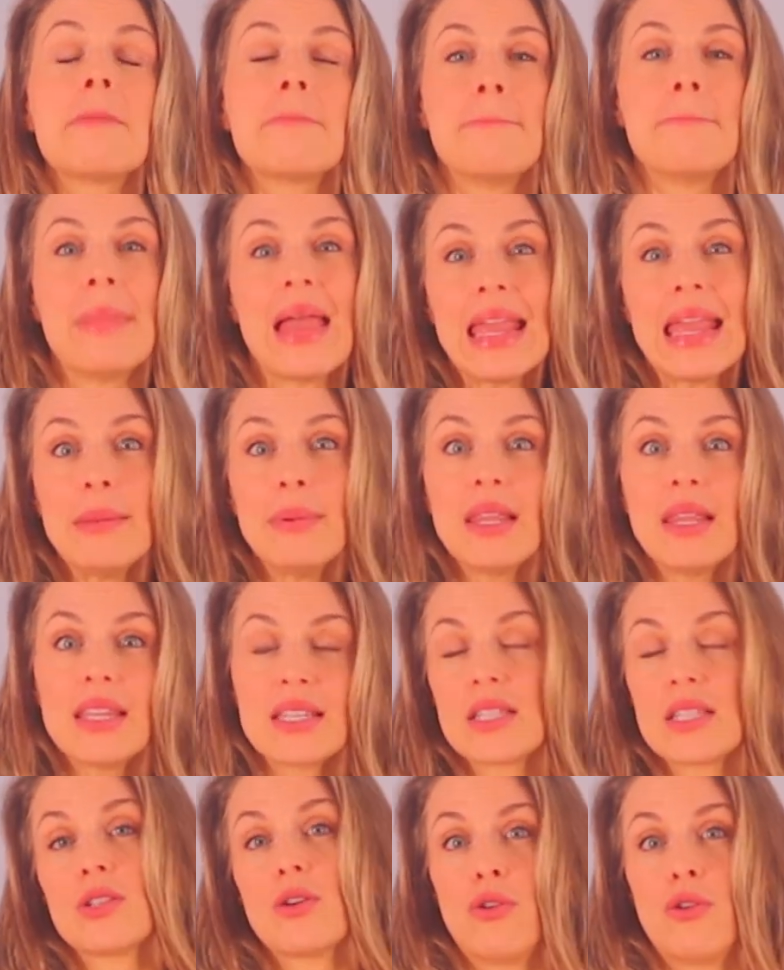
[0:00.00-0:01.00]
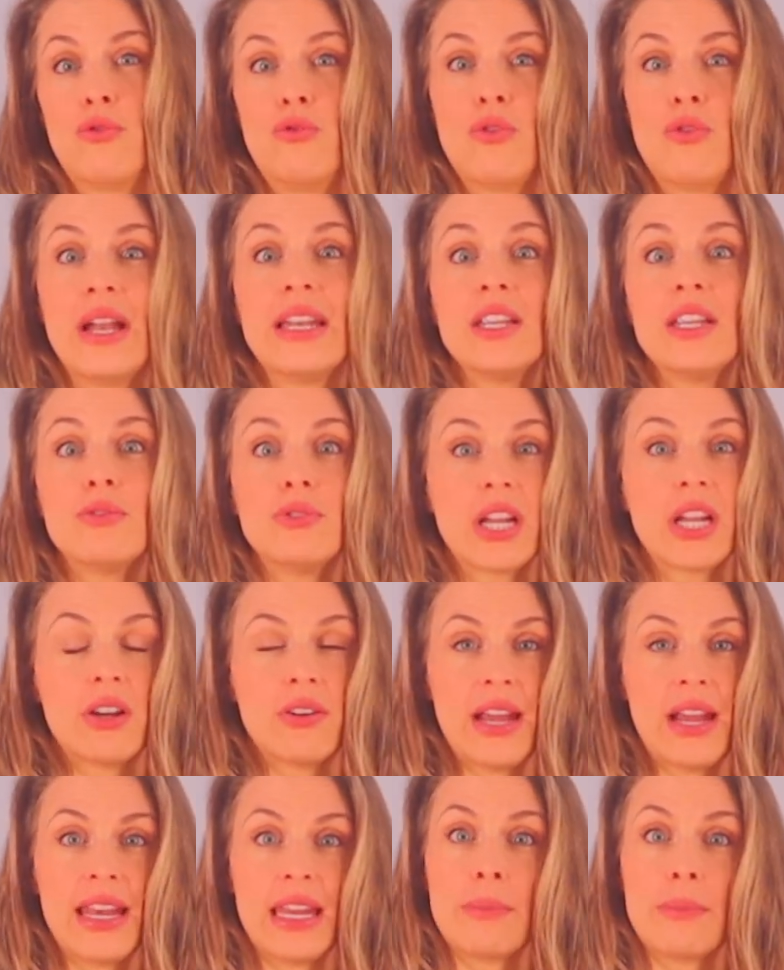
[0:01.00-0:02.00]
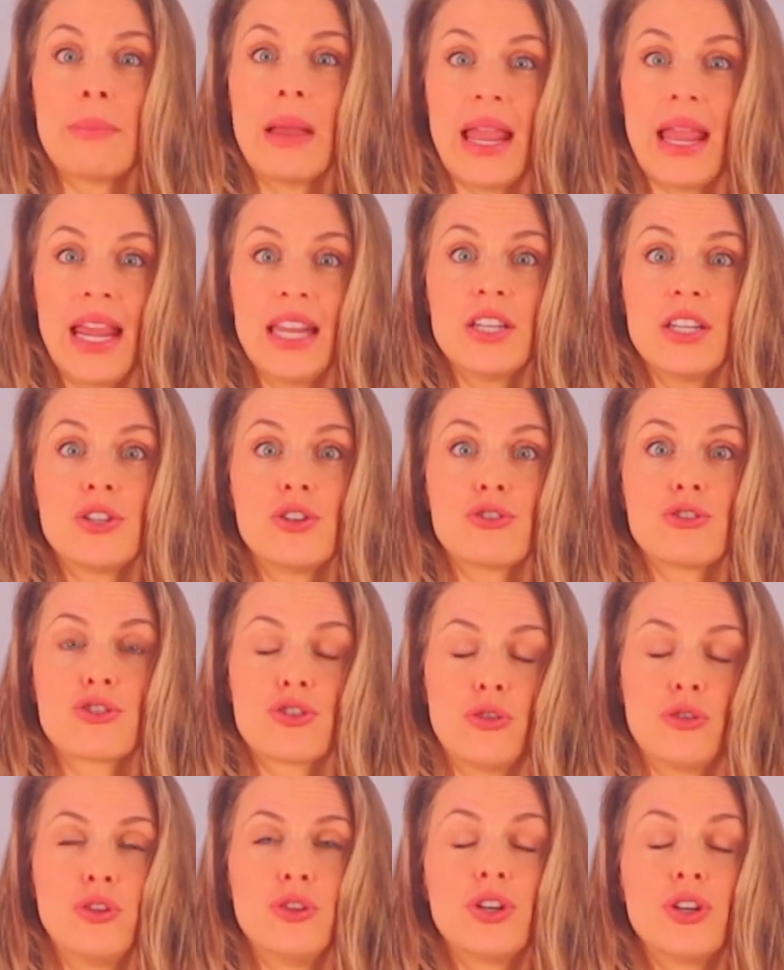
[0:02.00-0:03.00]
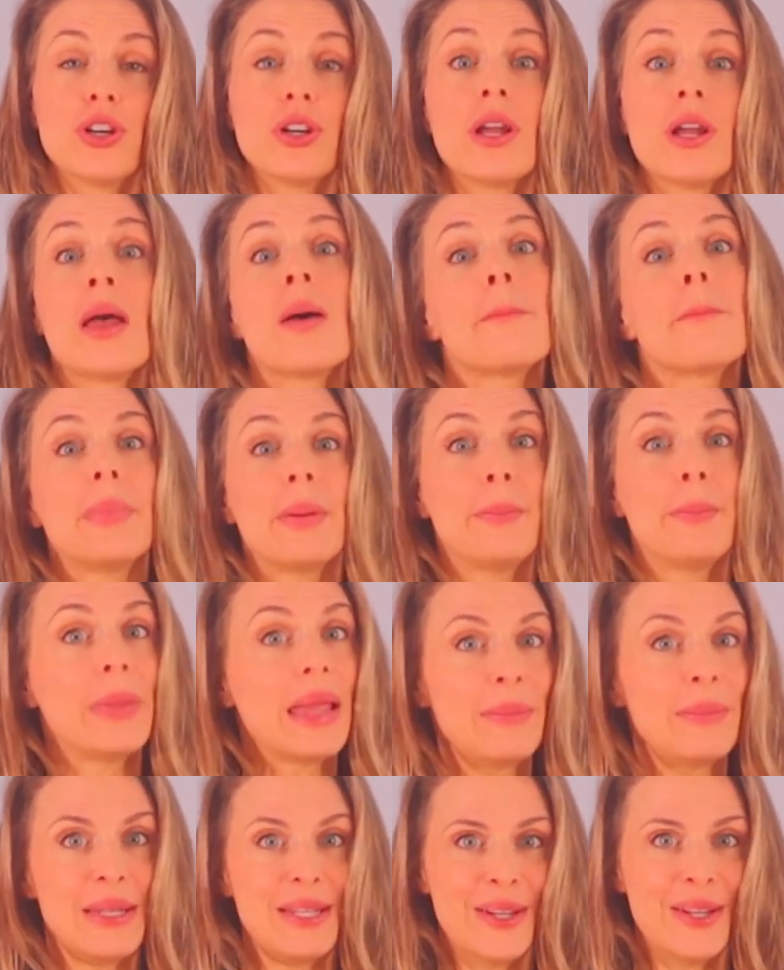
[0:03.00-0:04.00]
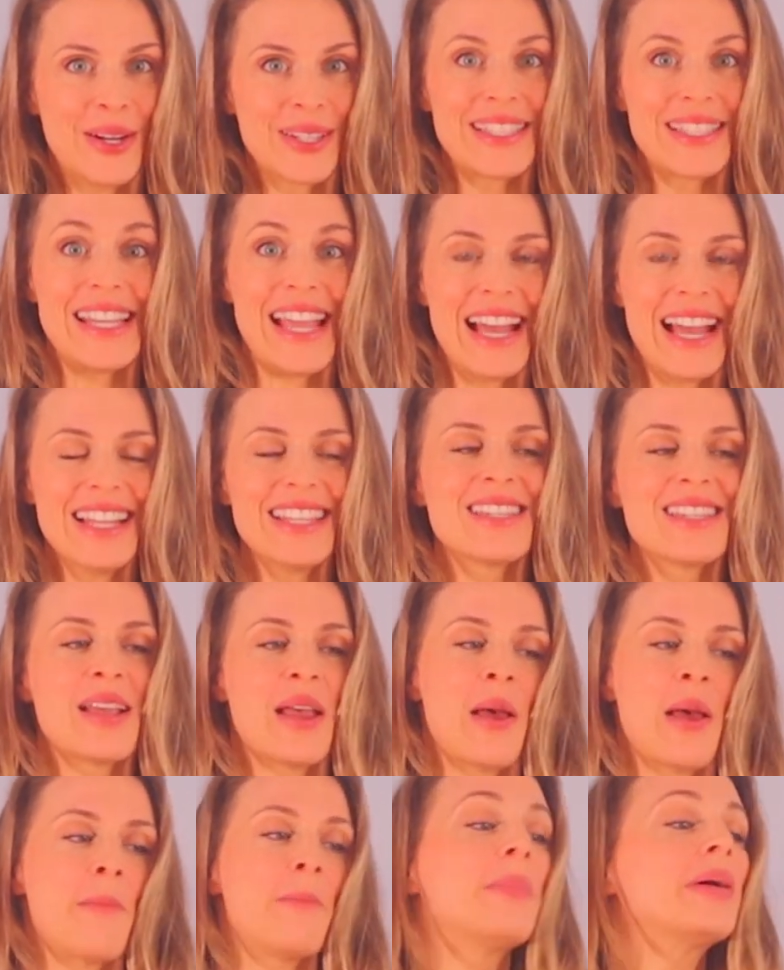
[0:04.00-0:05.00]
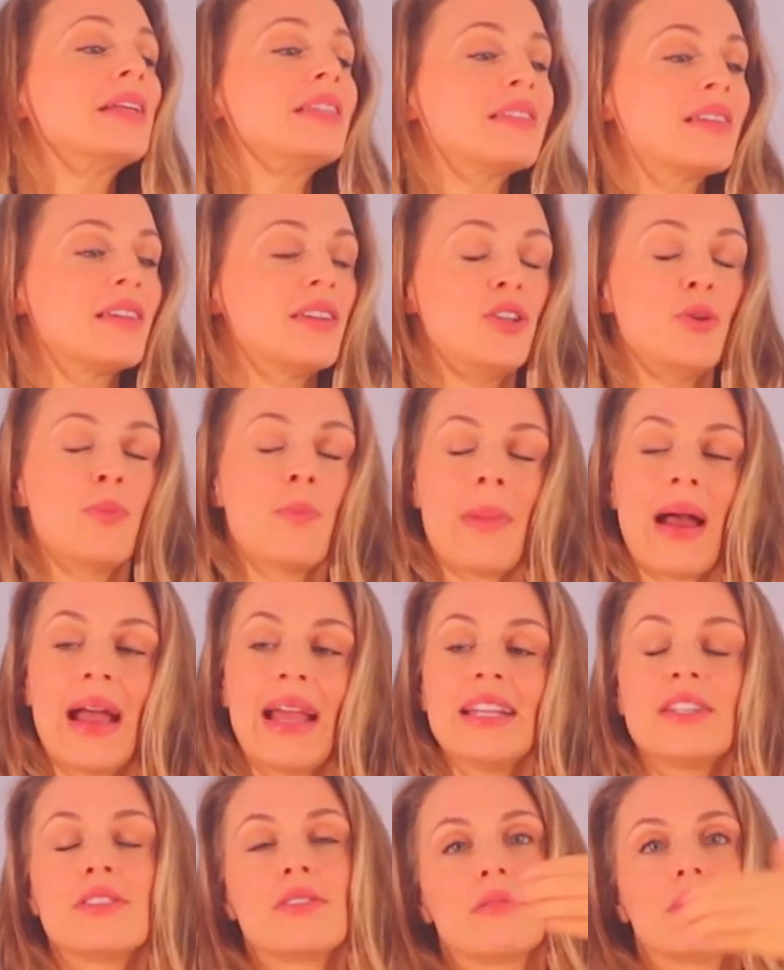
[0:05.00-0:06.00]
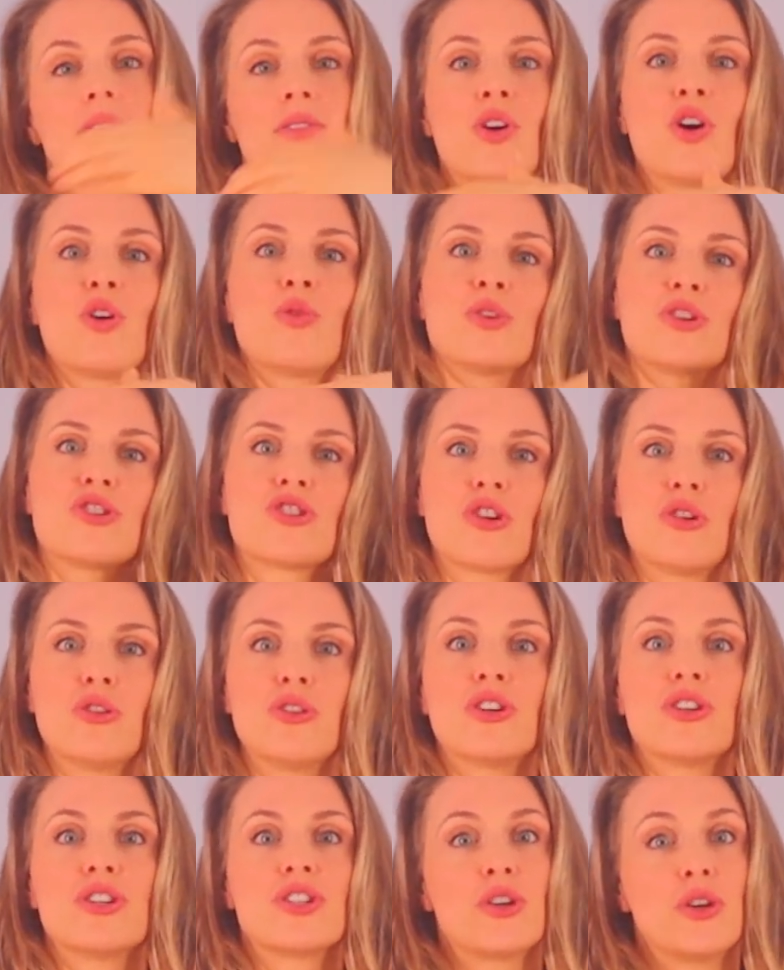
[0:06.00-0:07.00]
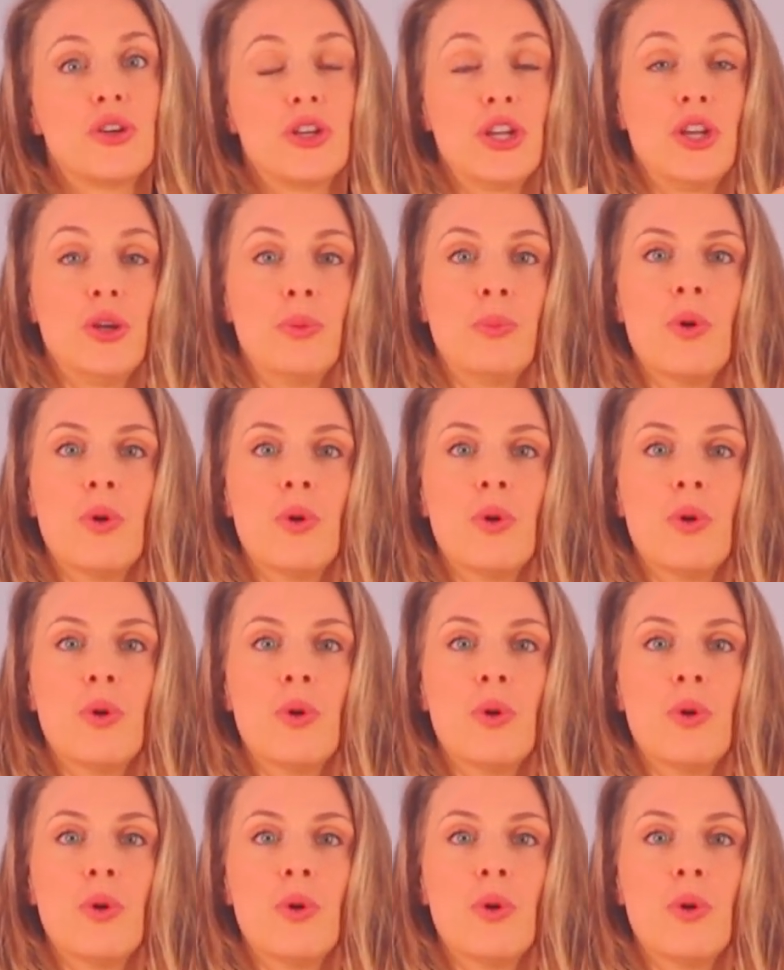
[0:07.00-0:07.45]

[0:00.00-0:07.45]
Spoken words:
Maybe this is already recreating pain in your shoulder, but maybe not yet. But you might know which shoulder is hurting you